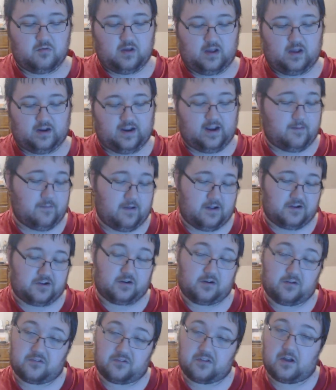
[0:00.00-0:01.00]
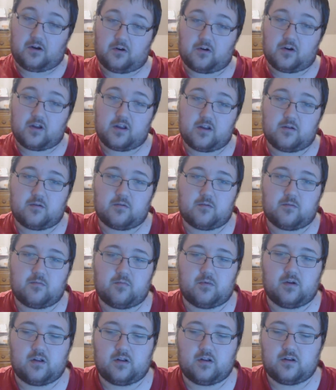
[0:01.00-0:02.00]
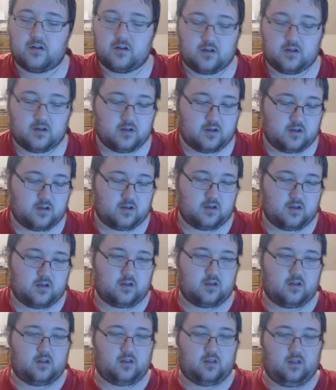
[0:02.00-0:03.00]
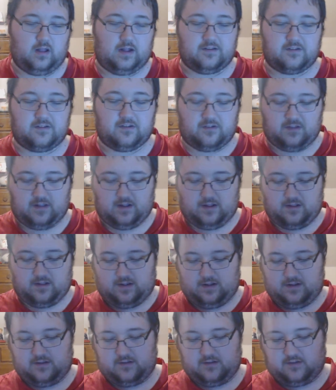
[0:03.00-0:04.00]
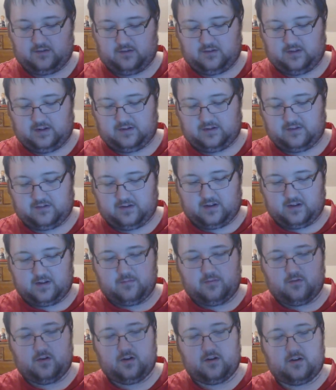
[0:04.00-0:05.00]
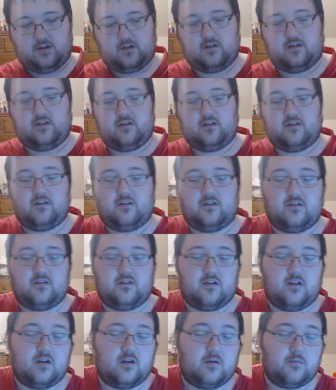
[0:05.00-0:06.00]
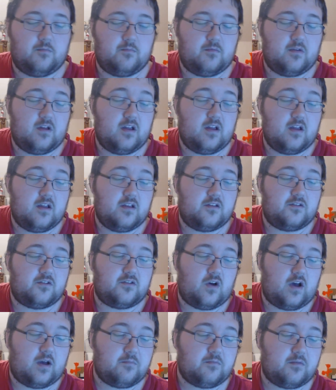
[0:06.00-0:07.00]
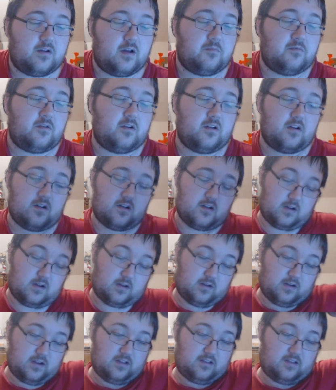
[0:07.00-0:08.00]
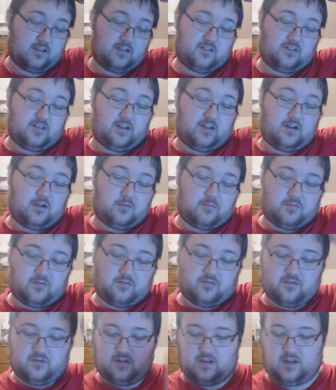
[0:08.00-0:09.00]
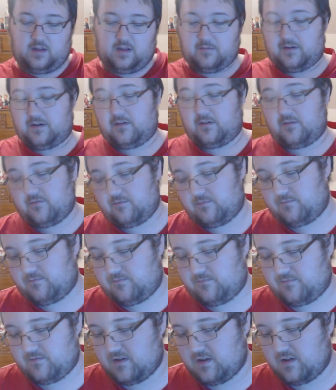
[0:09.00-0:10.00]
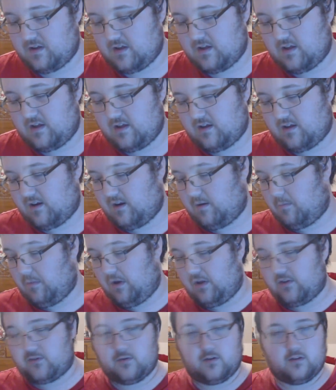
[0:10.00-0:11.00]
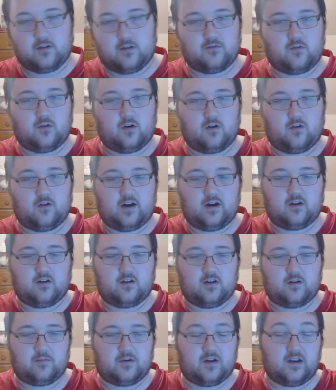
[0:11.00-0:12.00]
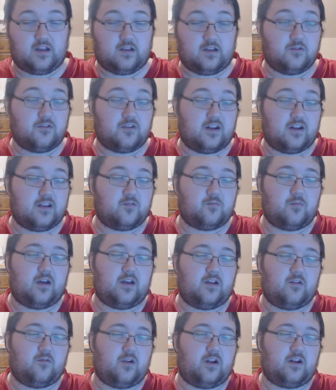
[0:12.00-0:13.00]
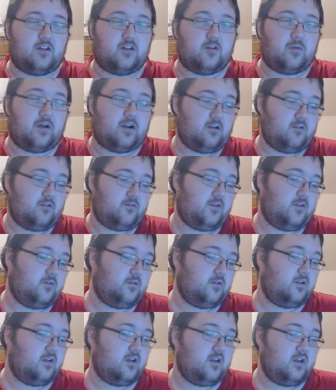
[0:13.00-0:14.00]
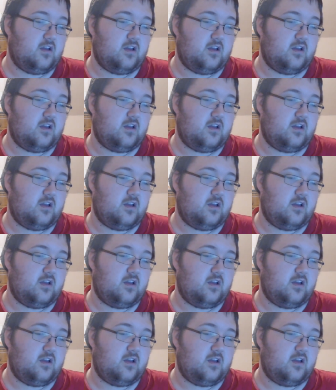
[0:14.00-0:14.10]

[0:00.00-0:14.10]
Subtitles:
I can't imagine it'll sound great. But that's beside the point. Uh, so I'm gonna get this set up. I'm gonna mess with it for a while. I'm gonna use it as my regular microphone.